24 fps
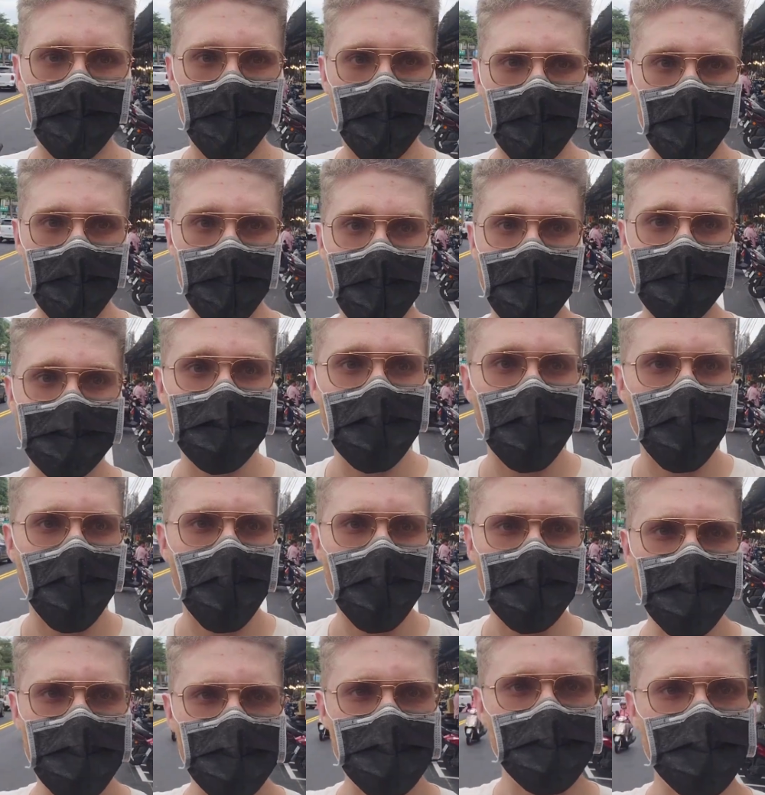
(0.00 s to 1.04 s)
Alright, I
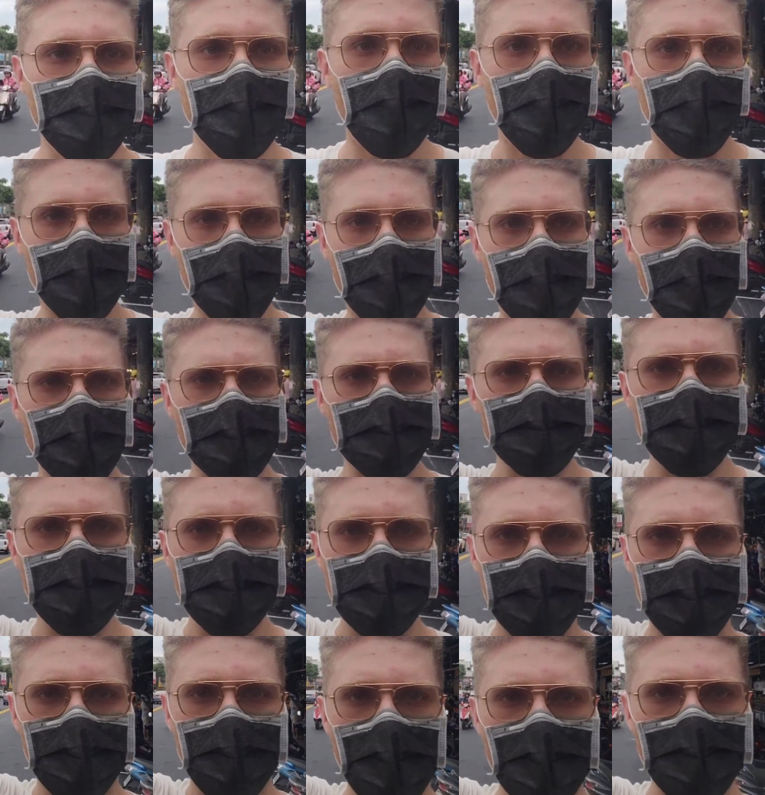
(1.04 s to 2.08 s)
just got lunch
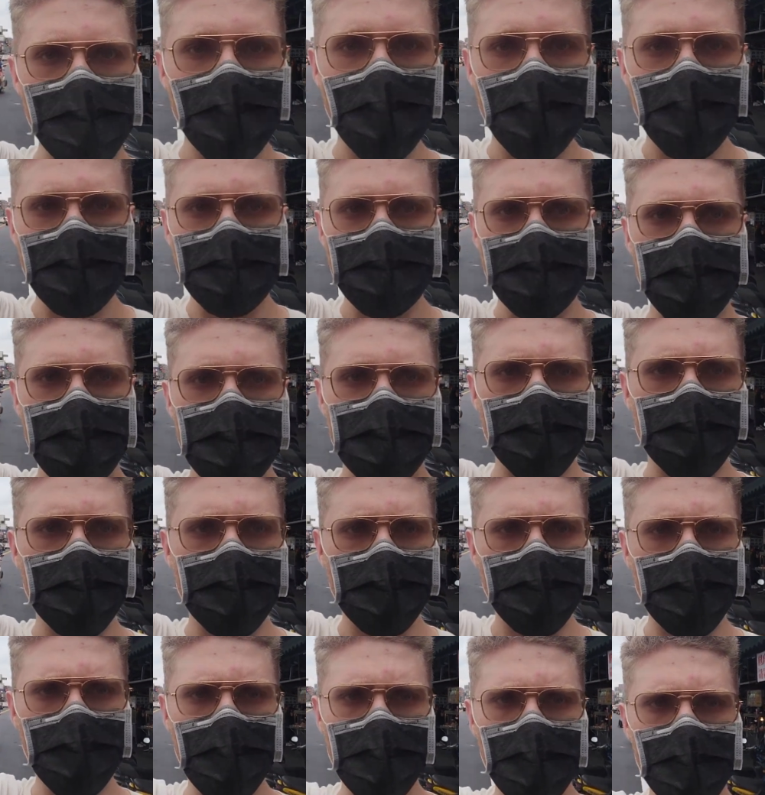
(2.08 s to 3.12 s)
from a
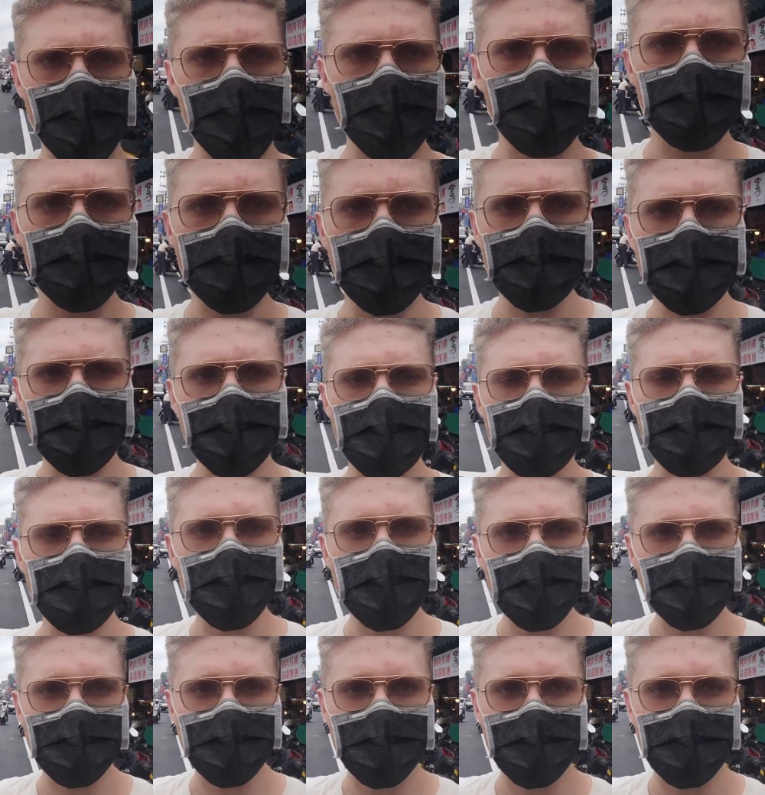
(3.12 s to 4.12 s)
serve-your-own sushi